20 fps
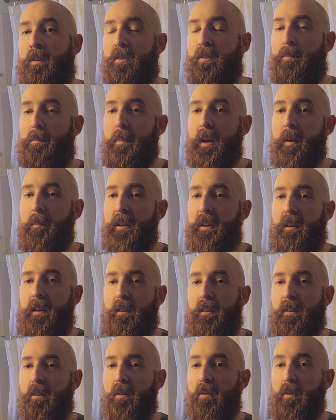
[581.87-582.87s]
Just maybe,
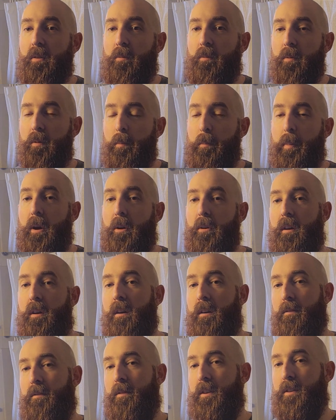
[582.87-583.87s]
the period
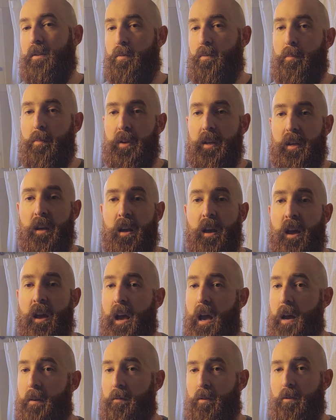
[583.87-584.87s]
of this would be
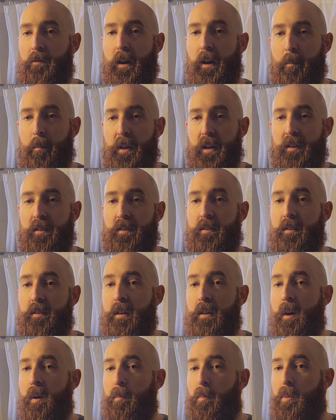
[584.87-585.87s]
every 5
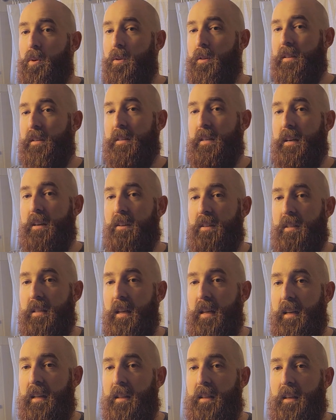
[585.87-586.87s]
minutes, pull these down
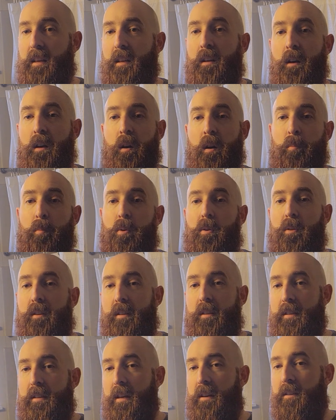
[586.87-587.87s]
slightly, pull
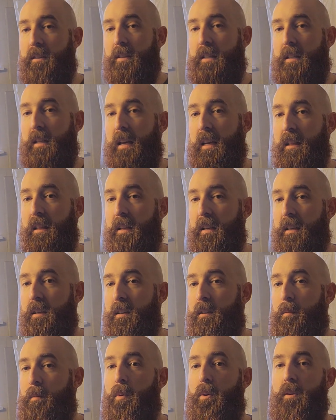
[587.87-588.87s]
these down slightly,
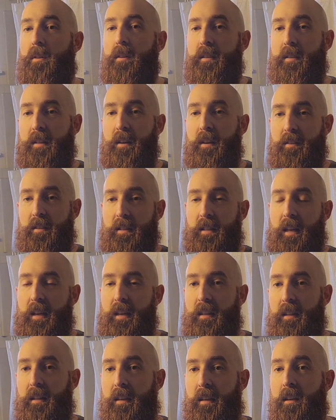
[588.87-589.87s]
pull these down
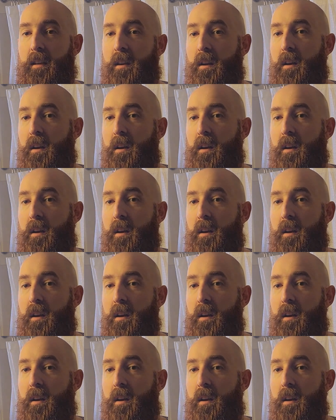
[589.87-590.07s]
slightly,